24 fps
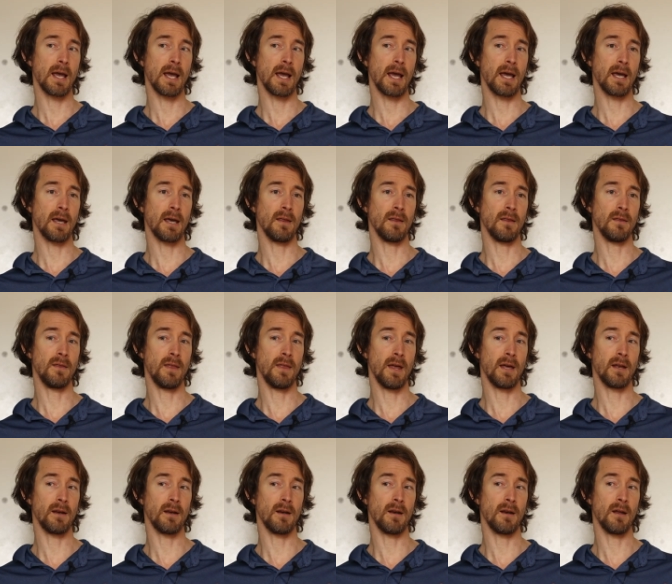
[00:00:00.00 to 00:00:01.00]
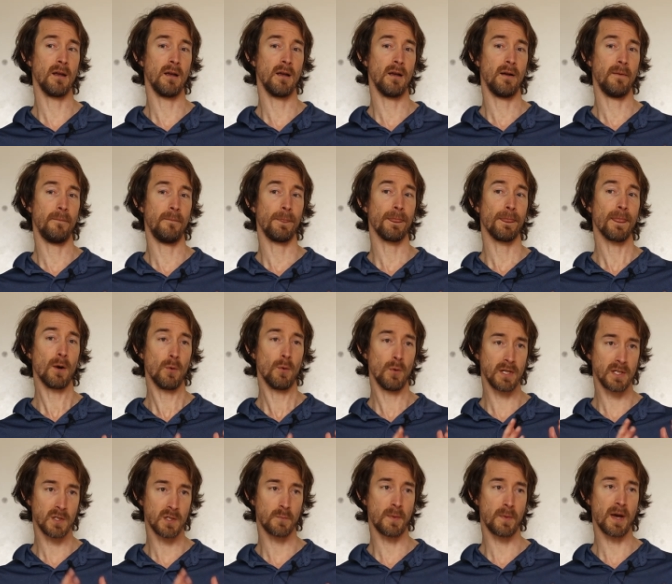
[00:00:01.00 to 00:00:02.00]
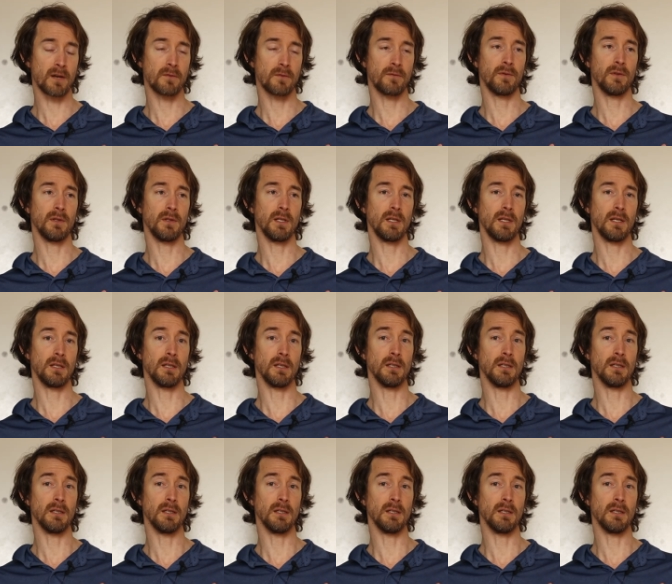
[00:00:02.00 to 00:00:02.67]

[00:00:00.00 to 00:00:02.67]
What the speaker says: and then respectfully